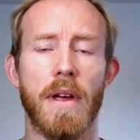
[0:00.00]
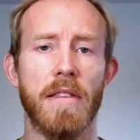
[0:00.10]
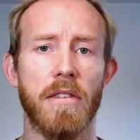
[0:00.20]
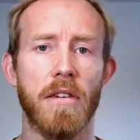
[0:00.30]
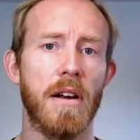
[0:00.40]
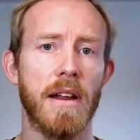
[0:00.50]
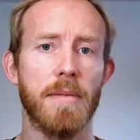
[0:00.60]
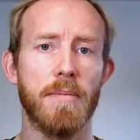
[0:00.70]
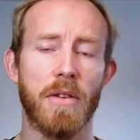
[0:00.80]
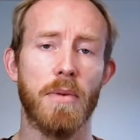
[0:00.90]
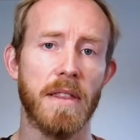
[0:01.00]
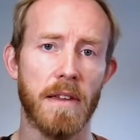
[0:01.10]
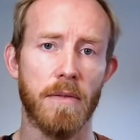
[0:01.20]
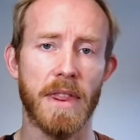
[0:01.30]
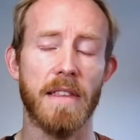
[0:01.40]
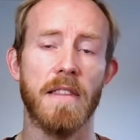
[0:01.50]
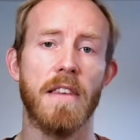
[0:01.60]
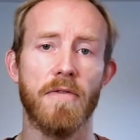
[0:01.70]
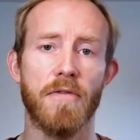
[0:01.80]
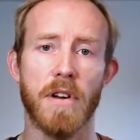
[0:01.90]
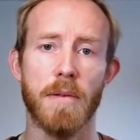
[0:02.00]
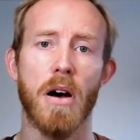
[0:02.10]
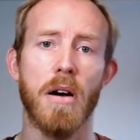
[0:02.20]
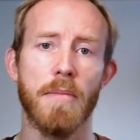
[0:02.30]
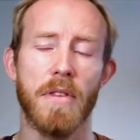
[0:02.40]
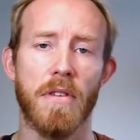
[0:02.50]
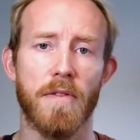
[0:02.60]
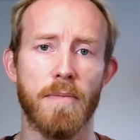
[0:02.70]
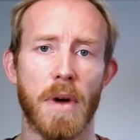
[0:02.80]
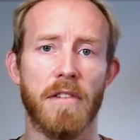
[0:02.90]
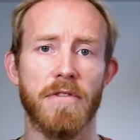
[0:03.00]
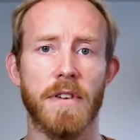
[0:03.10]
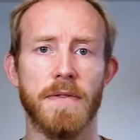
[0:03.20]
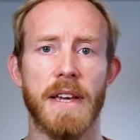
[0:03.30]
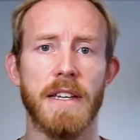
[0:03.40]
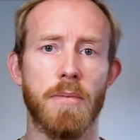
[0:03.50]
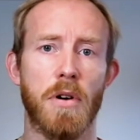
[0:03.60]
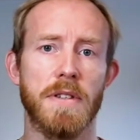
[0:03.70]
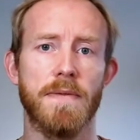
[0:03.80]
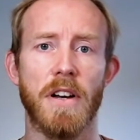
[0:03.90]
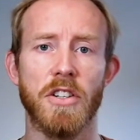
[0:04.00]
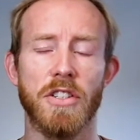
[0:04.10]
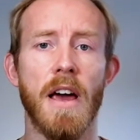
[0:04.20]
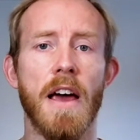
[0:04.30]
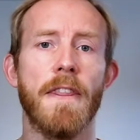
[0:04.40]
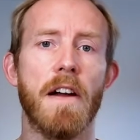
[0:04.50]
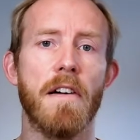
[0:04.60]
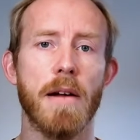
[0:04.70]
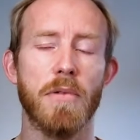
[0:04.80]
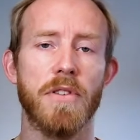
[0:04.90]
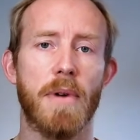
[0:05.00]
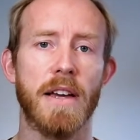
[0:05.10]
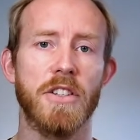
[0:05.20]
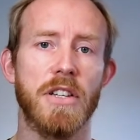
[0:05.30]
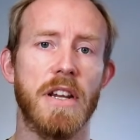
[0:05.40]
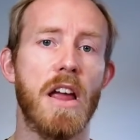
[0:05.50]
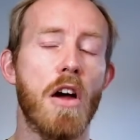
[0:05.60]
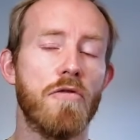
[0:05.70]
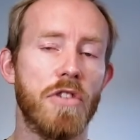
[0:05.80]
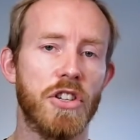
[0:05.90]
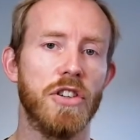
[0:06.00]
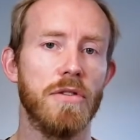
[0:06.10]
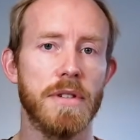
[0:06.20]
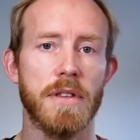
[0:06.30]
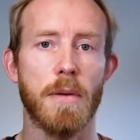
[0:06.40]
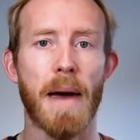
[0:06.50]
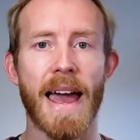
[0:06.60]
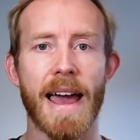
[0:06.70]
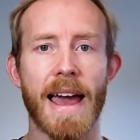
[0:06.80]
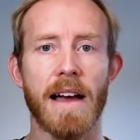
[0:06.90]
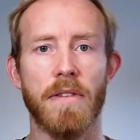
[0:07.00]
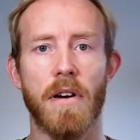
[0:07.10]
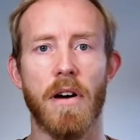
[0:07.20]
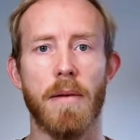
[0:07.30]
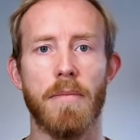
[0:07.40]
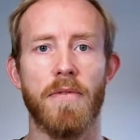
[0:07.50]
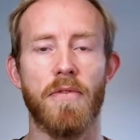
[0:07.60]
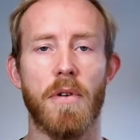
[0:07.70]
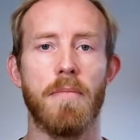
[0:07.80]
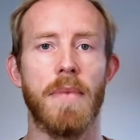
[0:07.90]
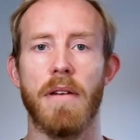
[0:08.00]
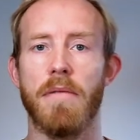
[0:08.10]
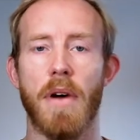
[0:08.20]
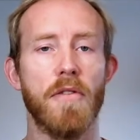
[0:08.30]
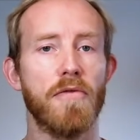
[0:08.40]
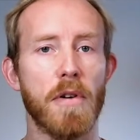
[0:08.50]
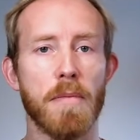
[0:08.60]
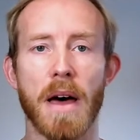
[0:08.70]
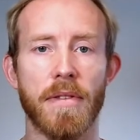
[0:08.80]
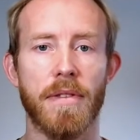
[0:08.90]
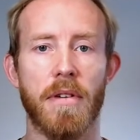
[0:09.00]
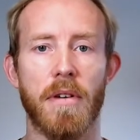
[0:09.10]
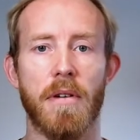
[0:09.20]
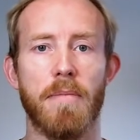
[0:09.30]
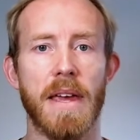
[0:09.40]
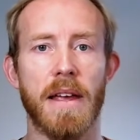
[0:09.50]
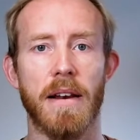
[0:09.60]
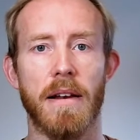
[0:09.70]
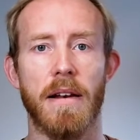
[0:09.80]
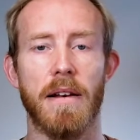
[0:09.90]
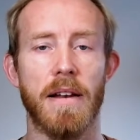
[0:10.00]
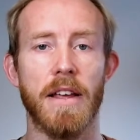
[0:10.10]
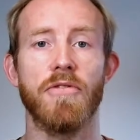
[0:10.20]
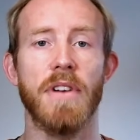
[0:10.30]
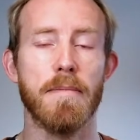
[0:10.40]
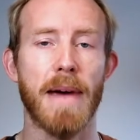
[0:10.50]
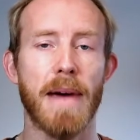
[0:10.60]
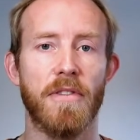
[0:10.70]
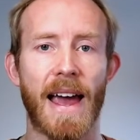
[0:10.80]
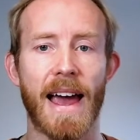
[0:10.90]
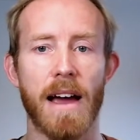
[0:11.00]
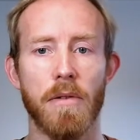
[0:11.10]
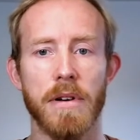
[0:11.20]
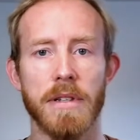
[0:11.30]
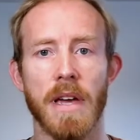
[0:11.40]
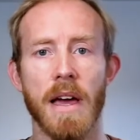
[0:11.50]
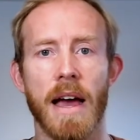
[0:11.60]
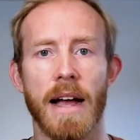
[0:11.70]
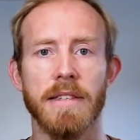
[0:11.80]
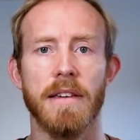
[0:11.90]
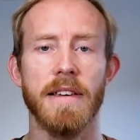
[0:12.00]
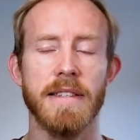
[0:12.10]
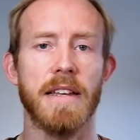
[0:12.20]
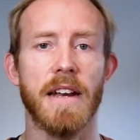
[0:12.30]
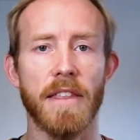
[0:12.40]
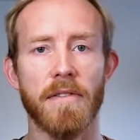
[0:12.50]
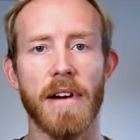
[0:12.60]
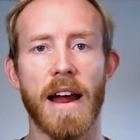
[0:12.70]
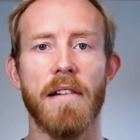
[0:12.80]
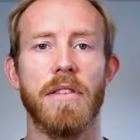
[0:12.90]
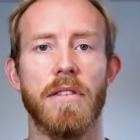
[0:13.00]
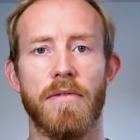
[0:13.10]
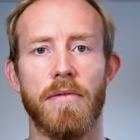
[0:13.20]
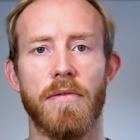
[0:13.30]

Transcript: internally within the different departments of Microsoft's Xbox function, they were able to actually reduce the payout times from over a month to being literally a matter of hours. And so this is another area that